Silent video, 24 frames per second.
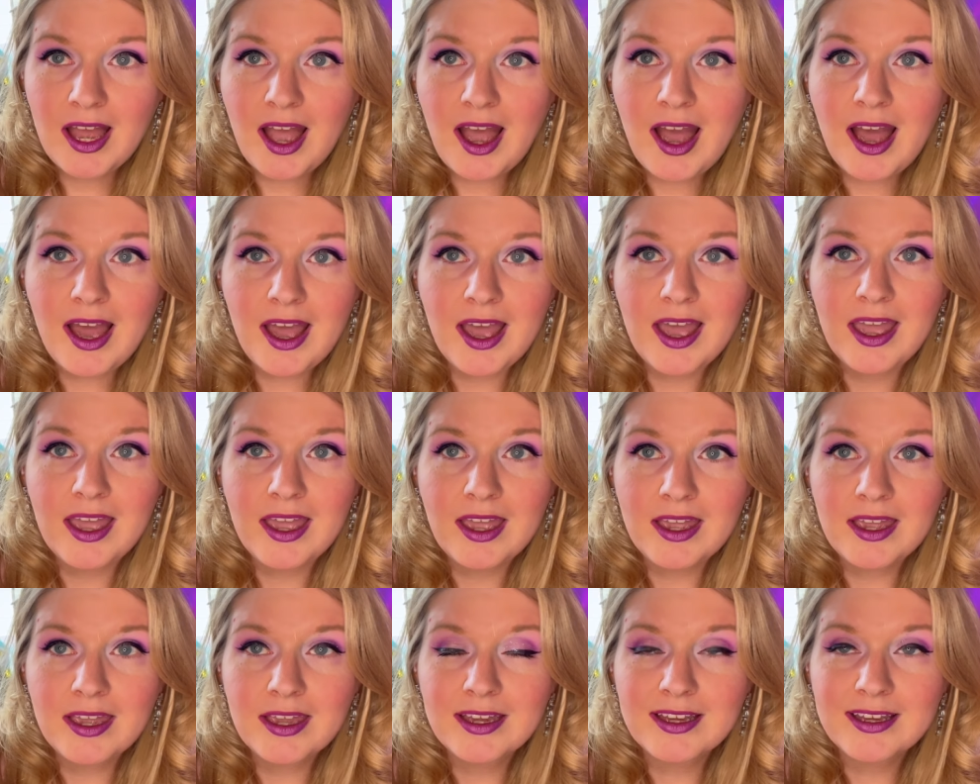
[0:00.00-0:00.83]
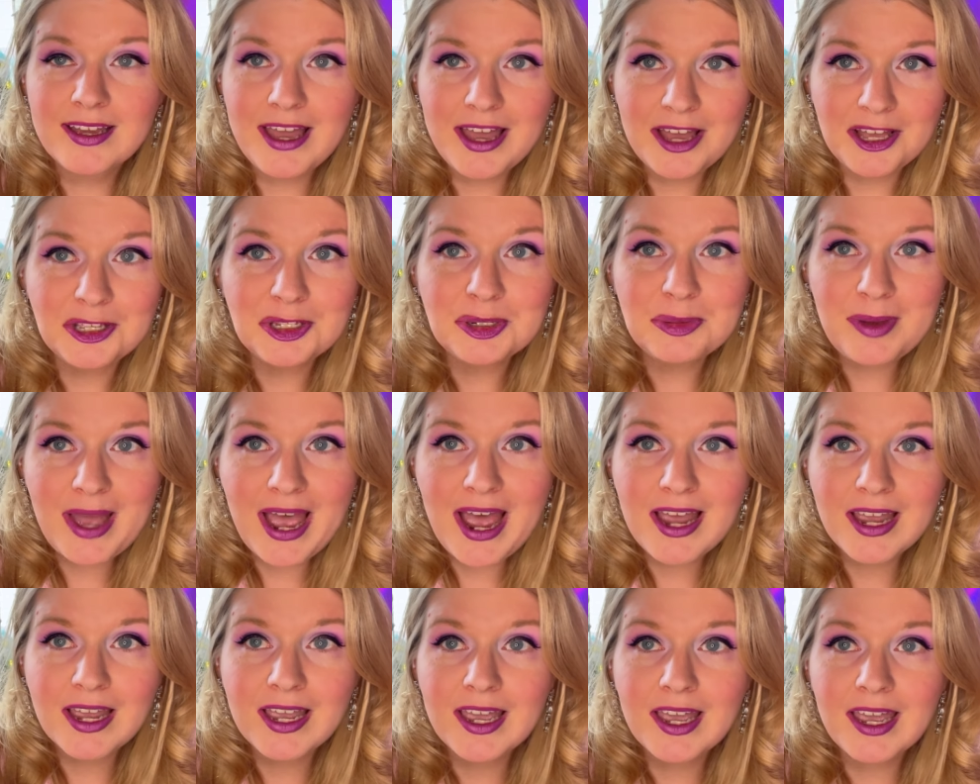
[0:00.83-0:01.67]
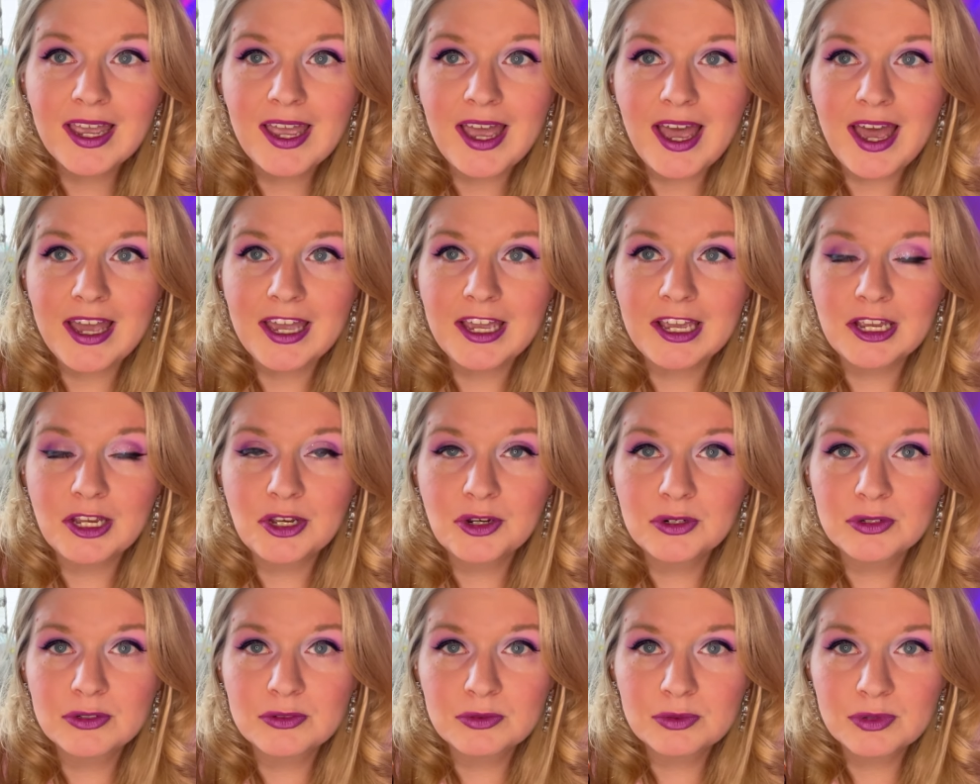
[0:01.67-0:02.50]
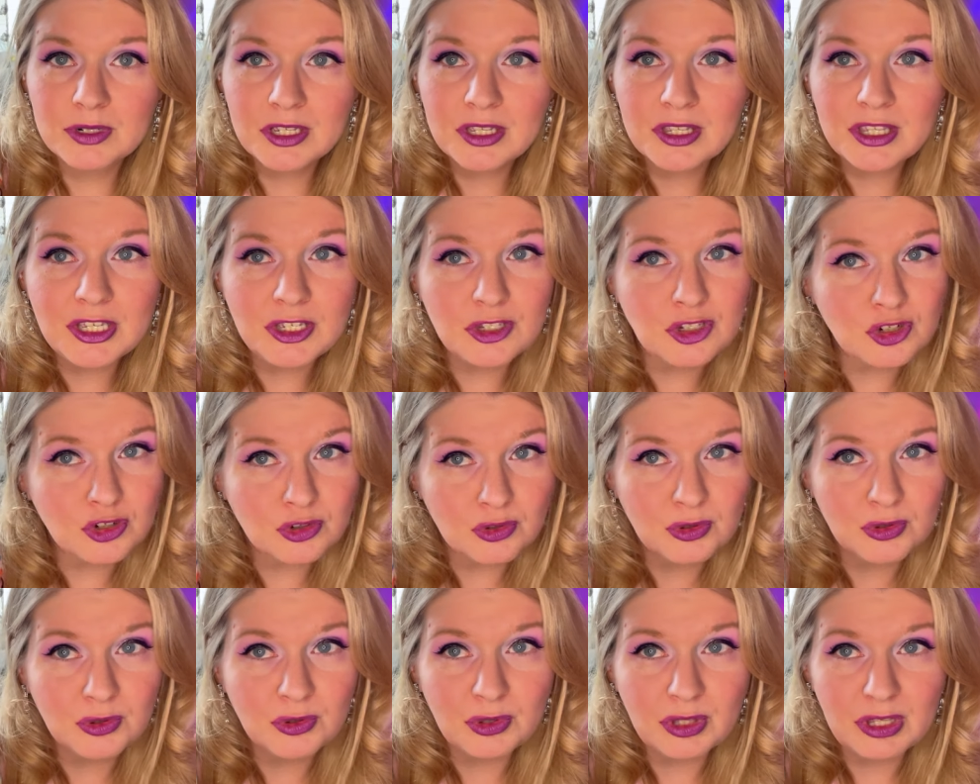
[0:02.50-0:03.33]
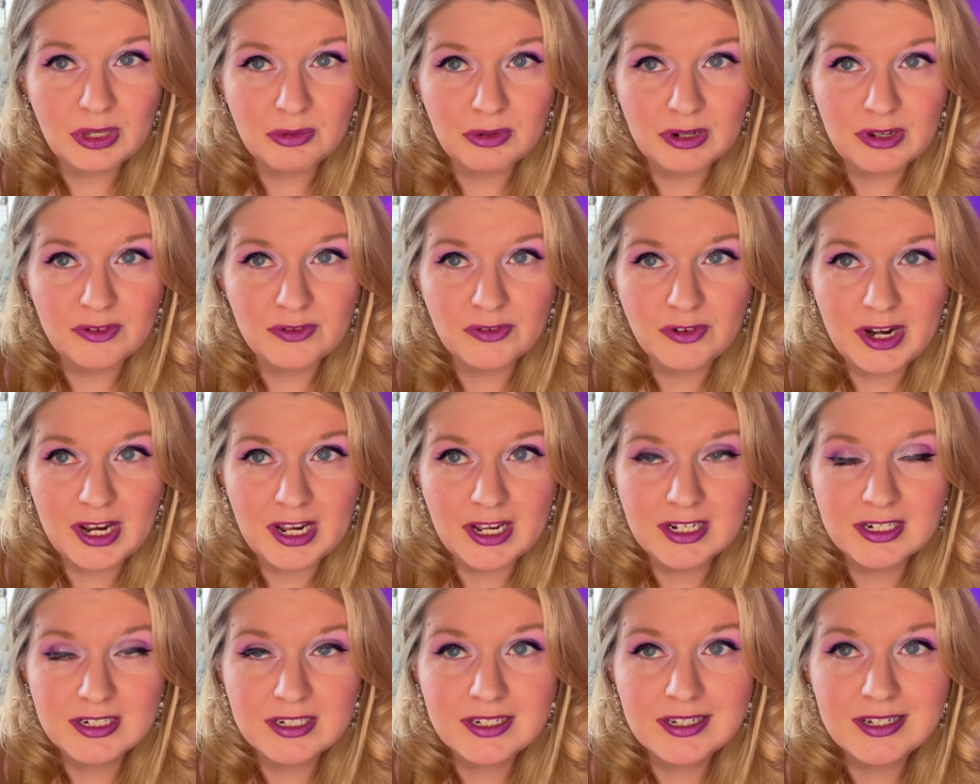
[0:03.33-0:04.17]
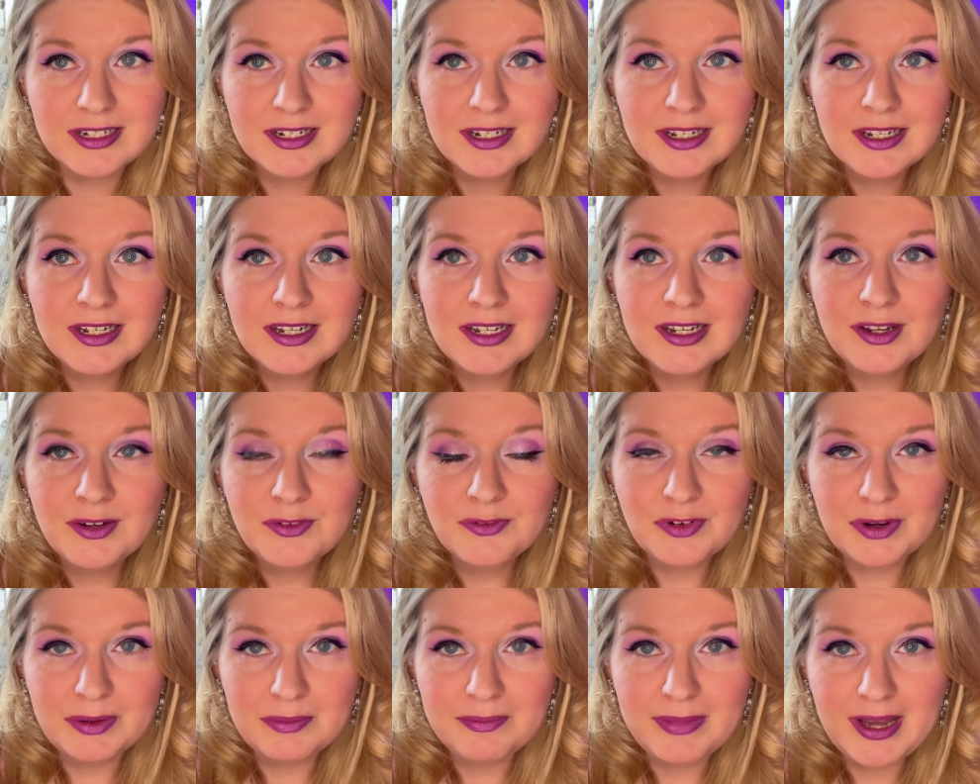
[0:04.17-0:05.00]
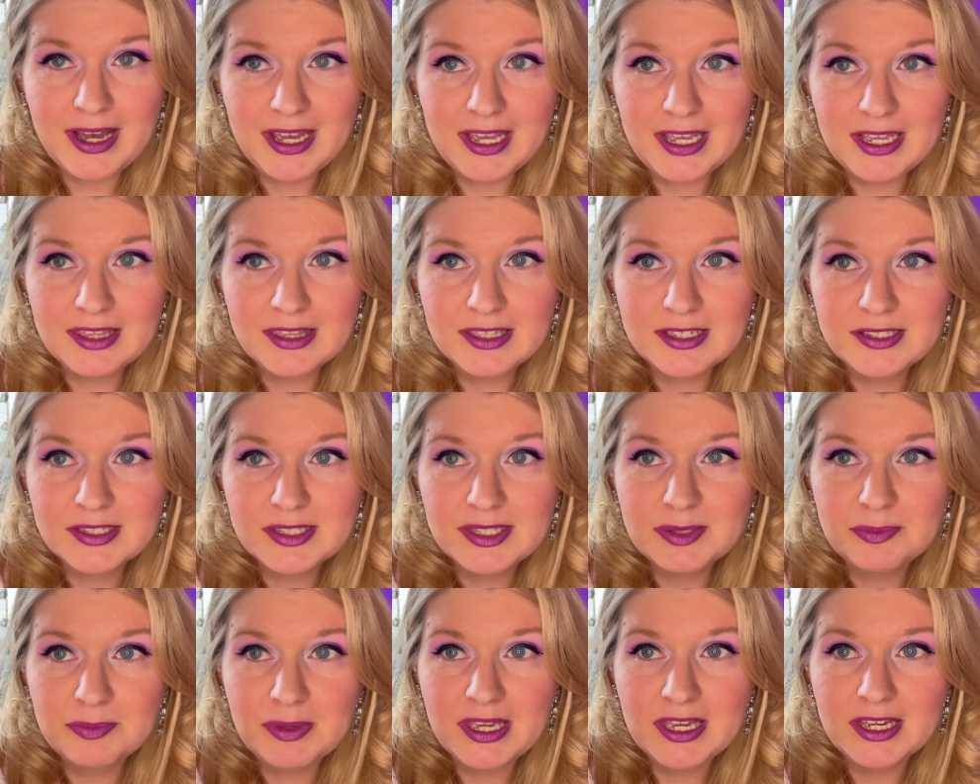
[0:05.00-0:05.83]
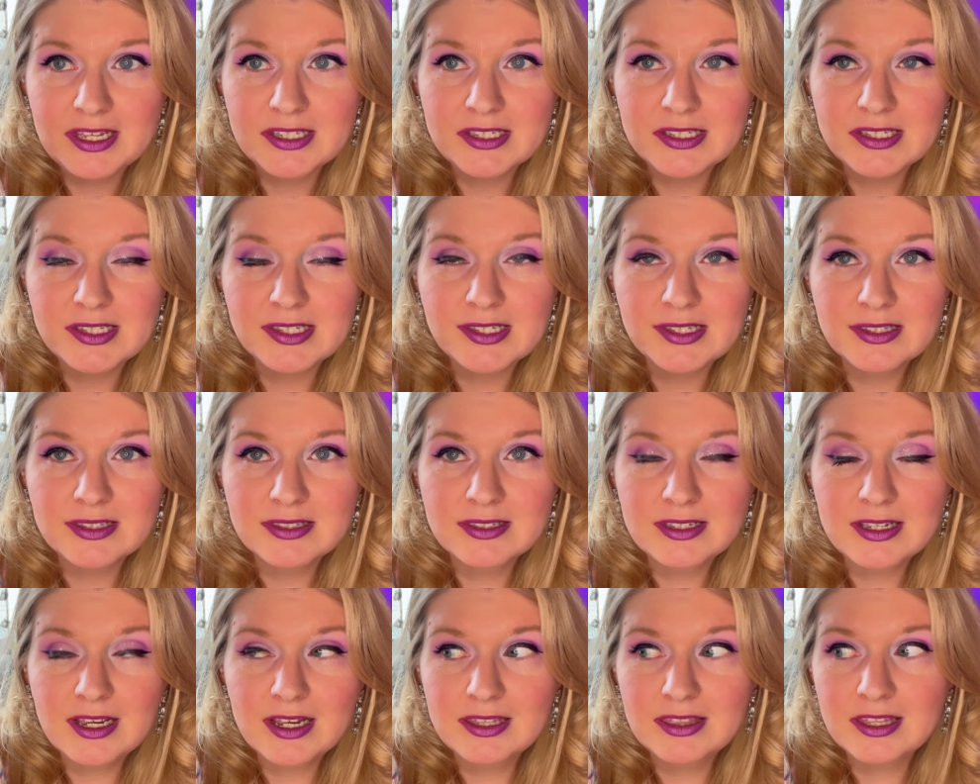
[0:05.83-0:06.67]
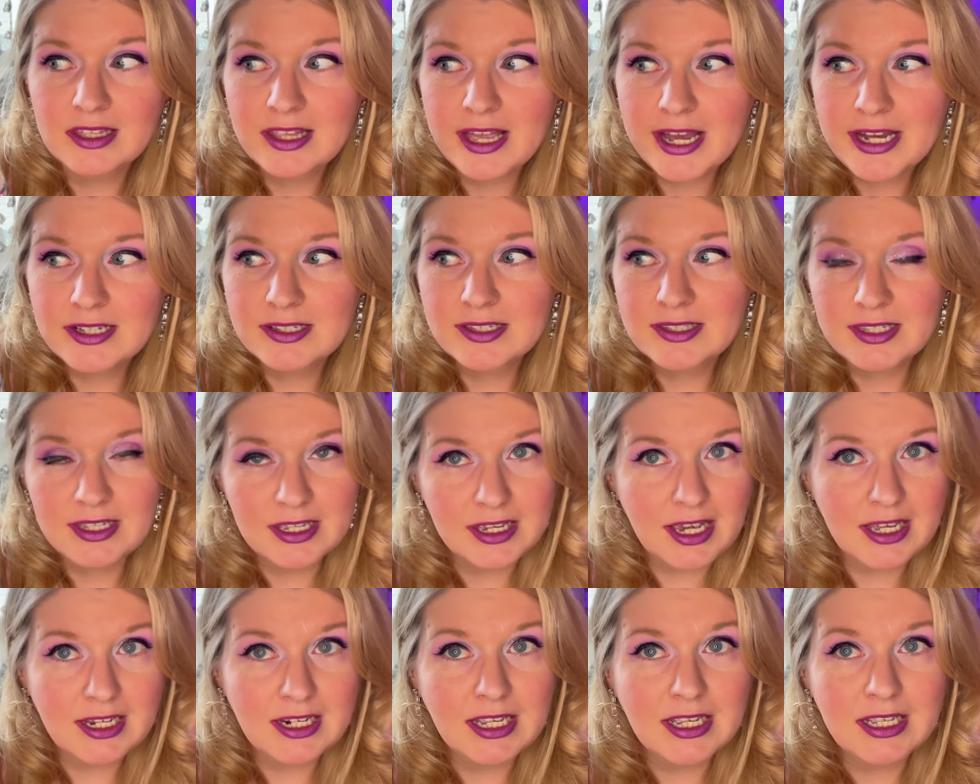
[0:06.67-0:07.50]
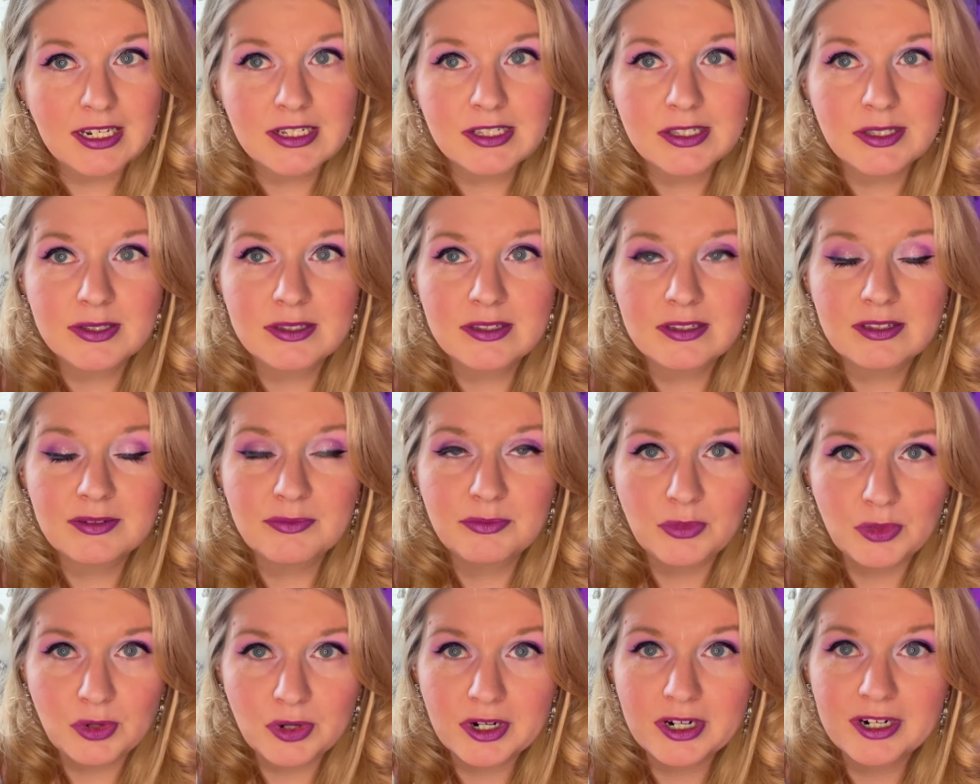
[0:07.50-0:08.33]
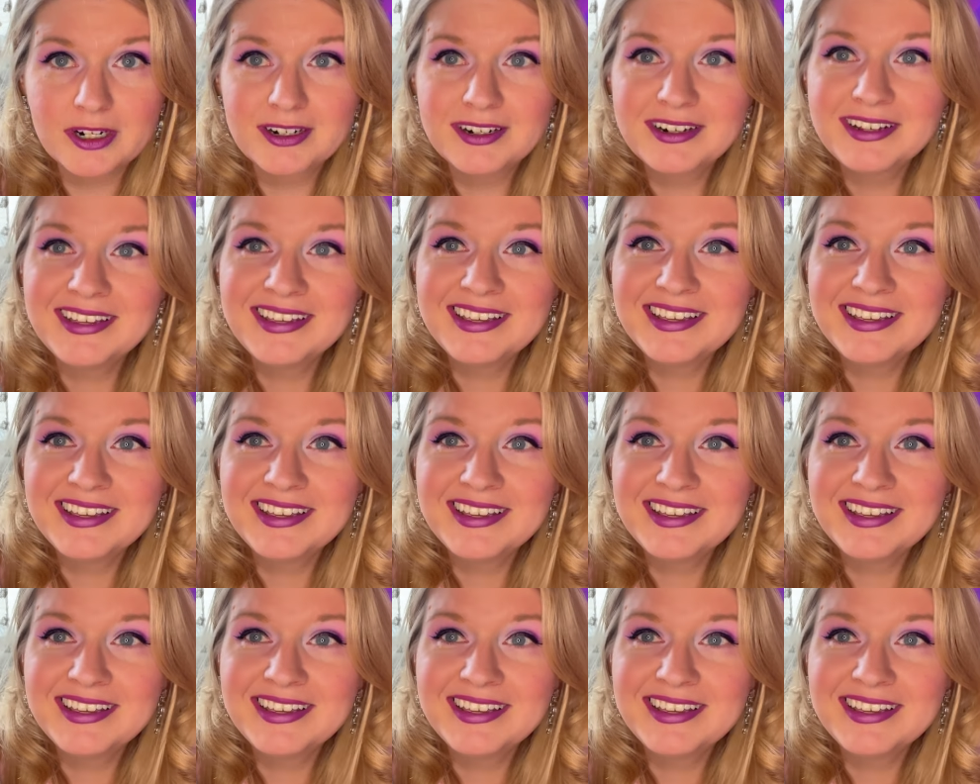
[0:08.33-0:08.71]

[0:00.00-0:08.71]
I held back. I really truly refrained from buying this because the last thing I need is more